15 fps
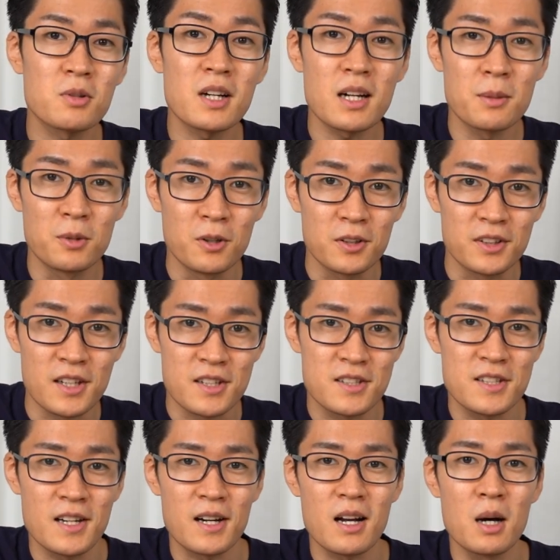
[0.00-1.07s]

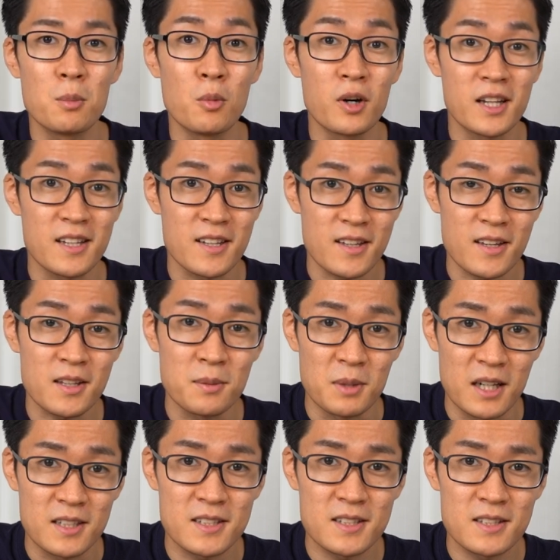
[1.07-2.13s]
Electromagnetic waves leak out from
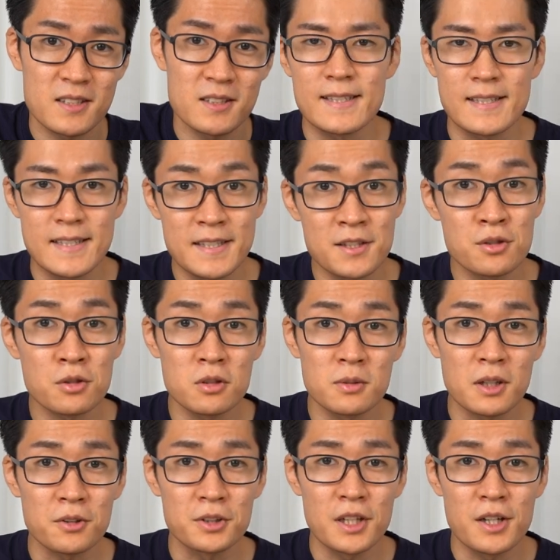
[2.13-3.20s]
there as well.
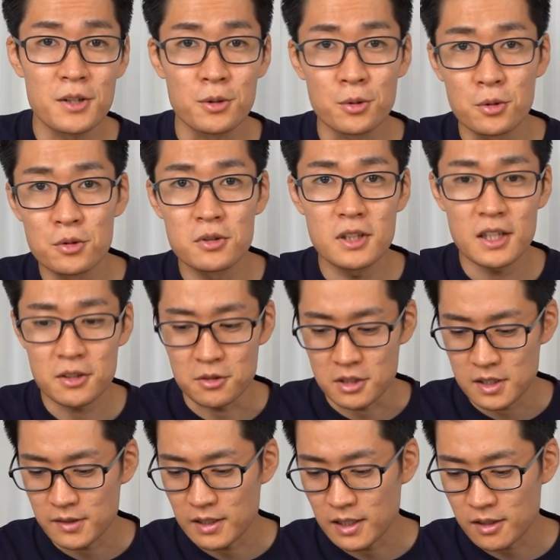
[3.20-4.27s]
An example of covering a
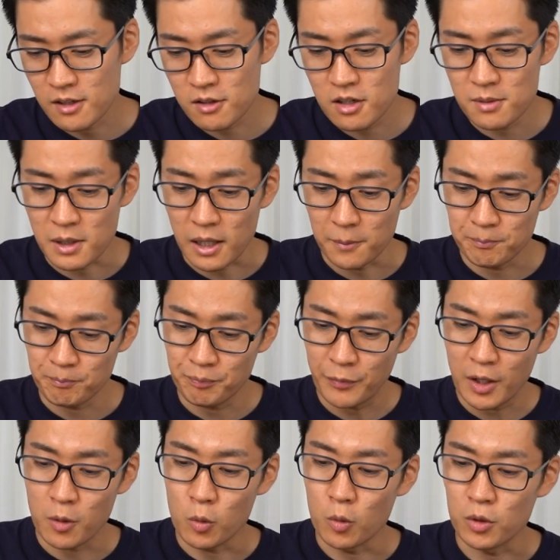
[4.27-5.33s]
device with a metal
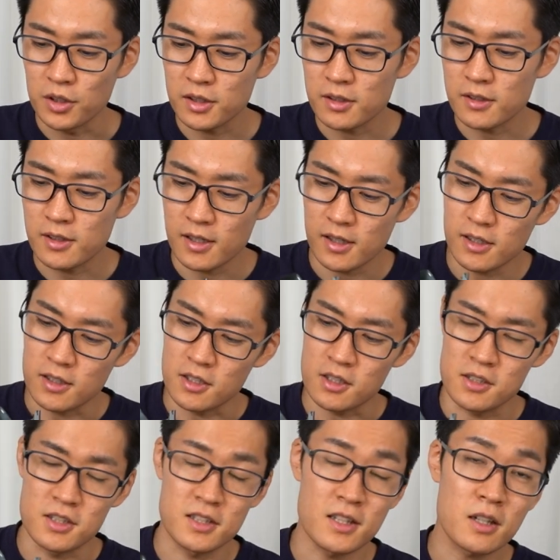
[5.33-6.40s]
box is a home-built computer
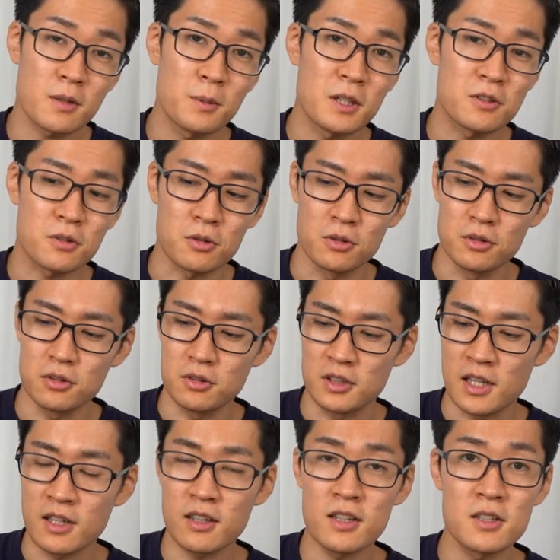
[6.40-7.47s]
power supply like this one.